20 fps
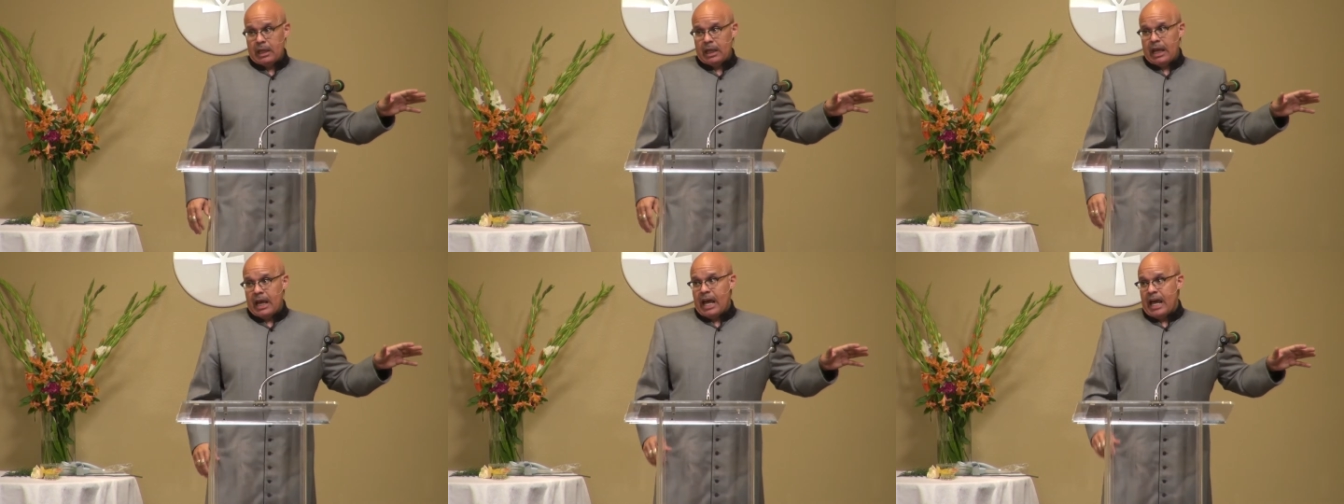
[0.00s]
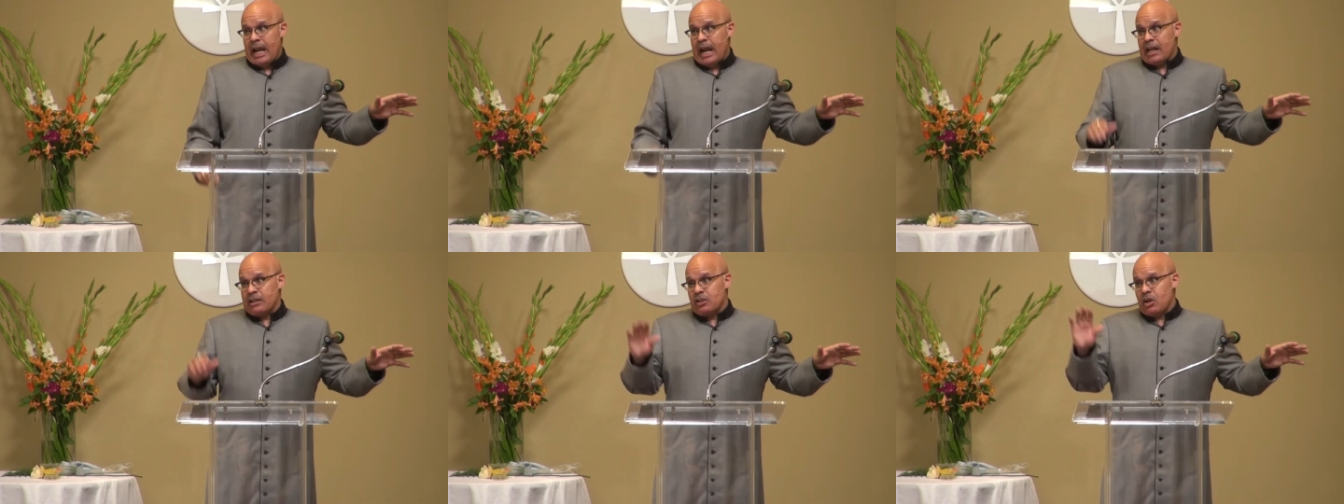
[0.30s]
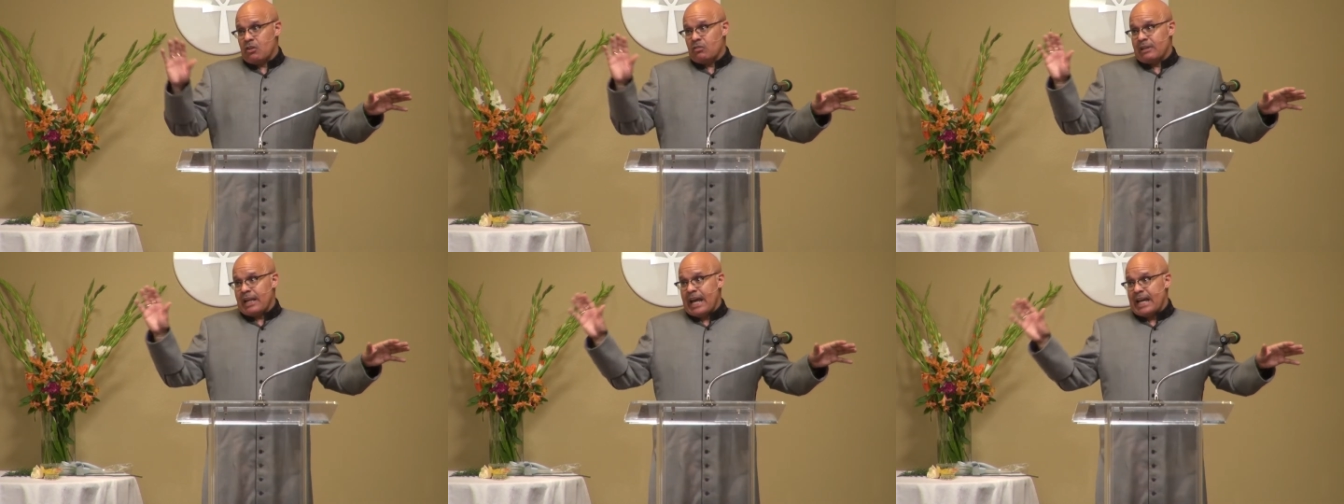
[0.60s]
and I
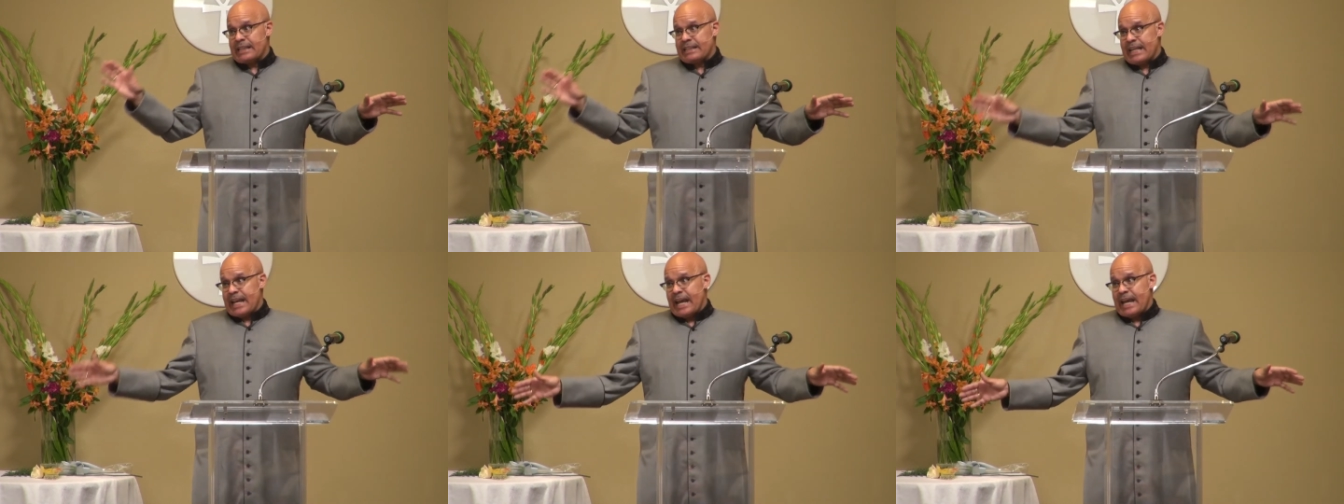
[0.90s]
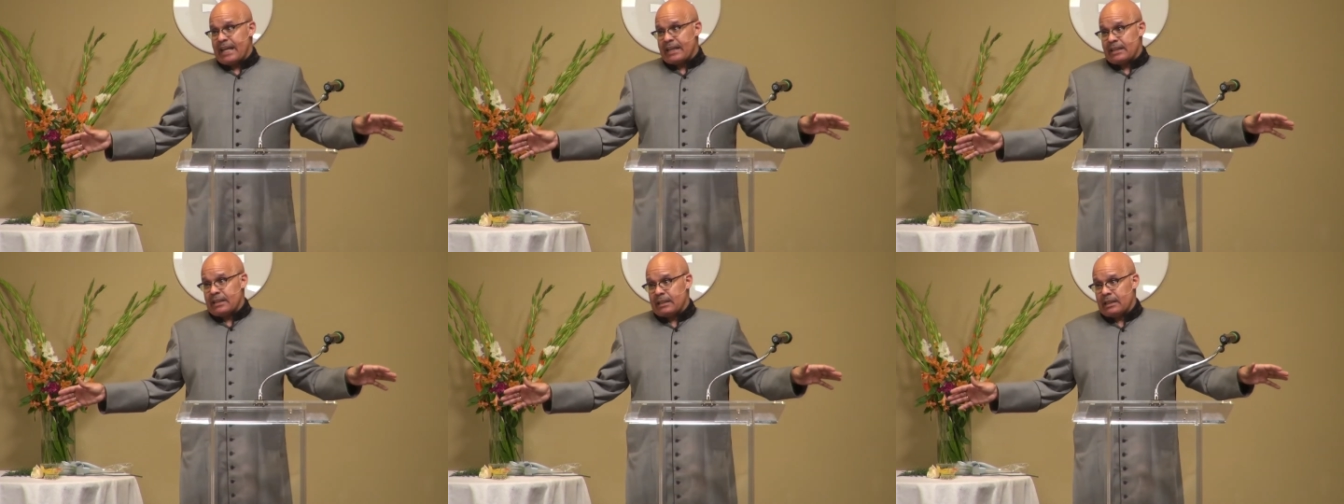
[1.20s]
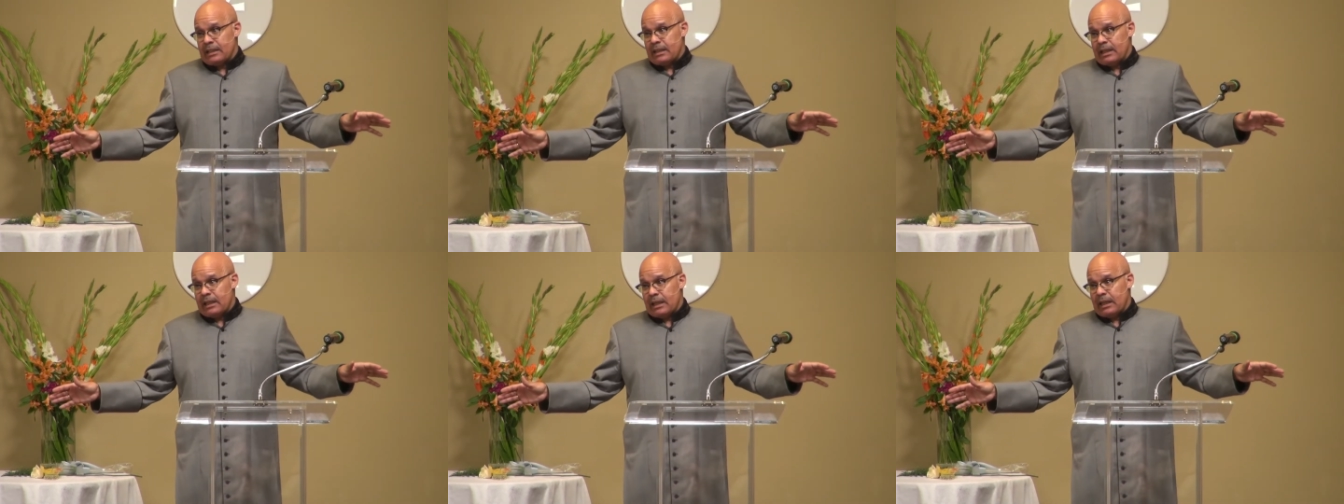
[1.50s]
don't like that,
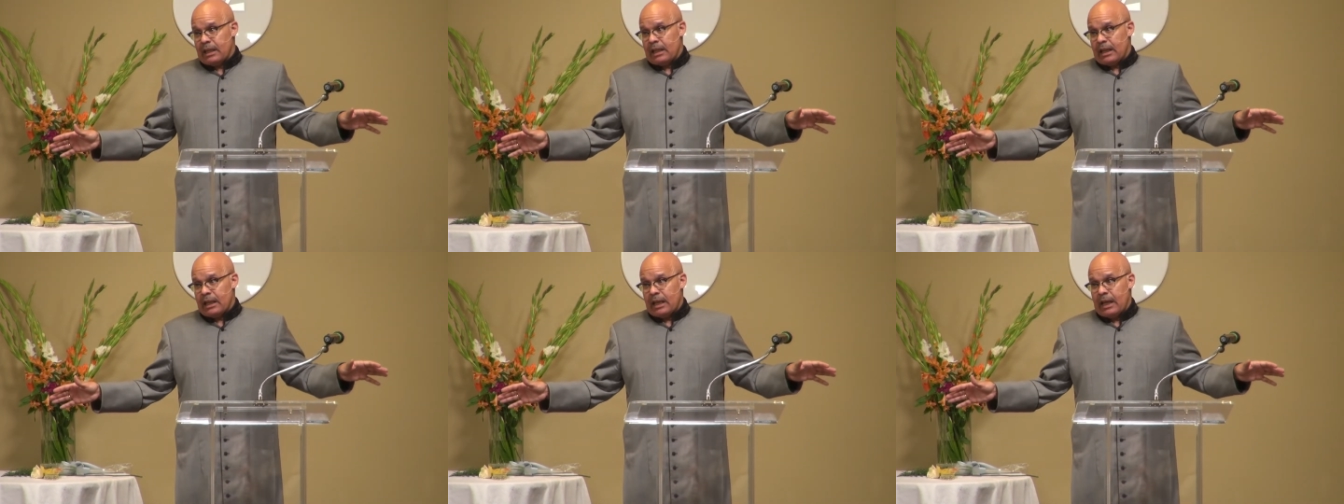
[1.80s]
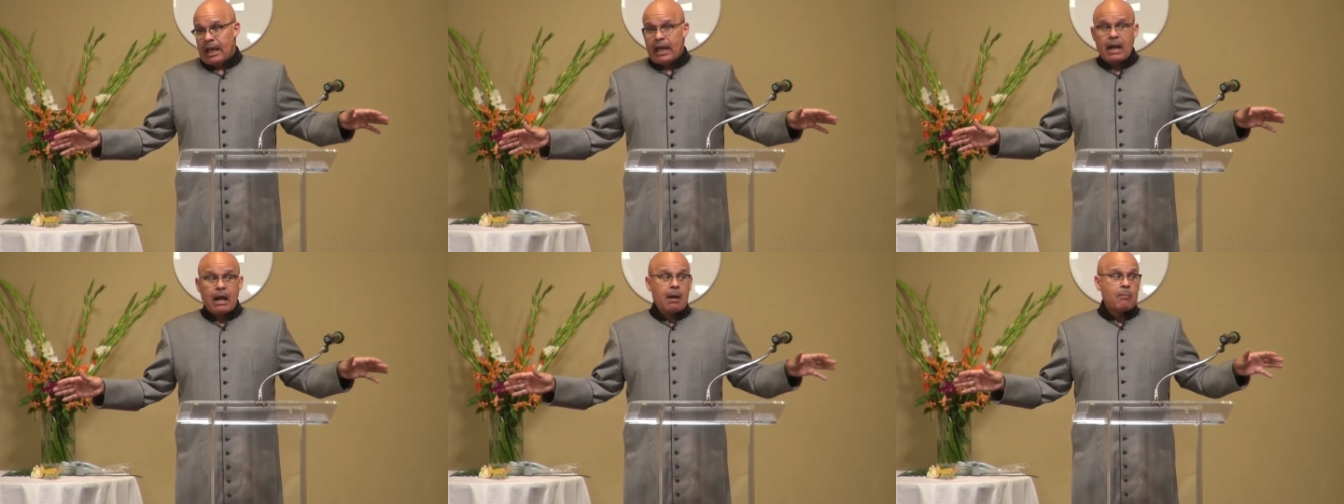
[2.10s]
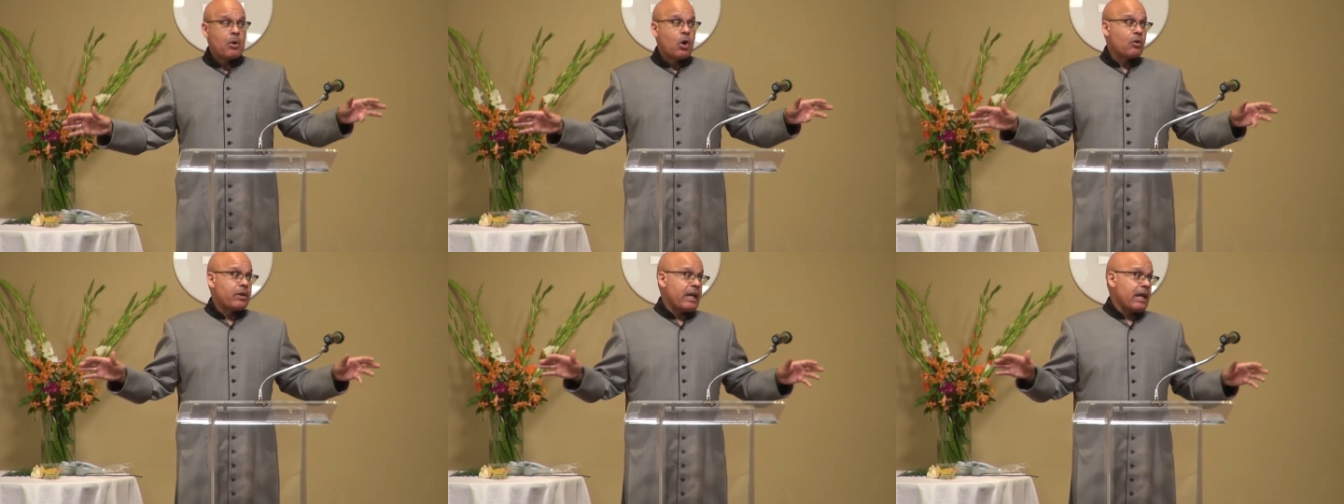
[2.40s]
and I'm
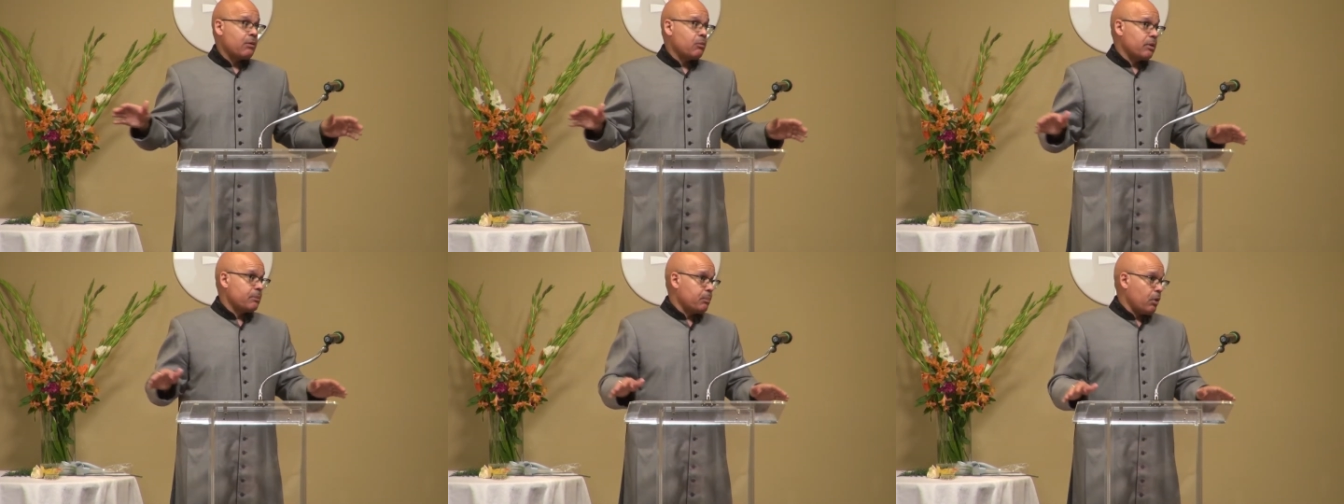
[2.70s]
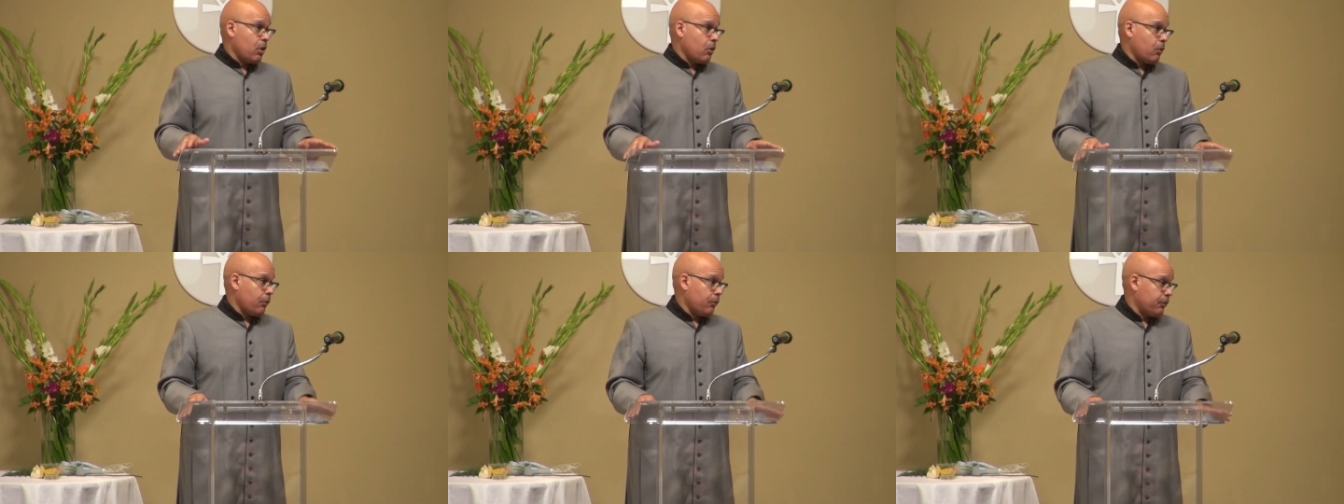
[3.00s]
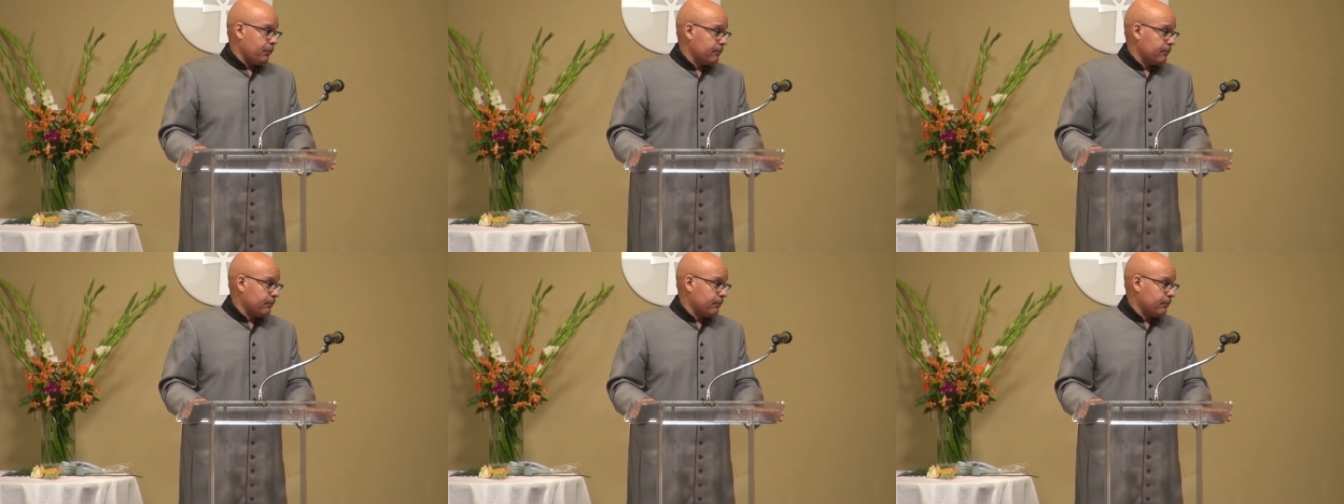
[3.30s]
okay with both.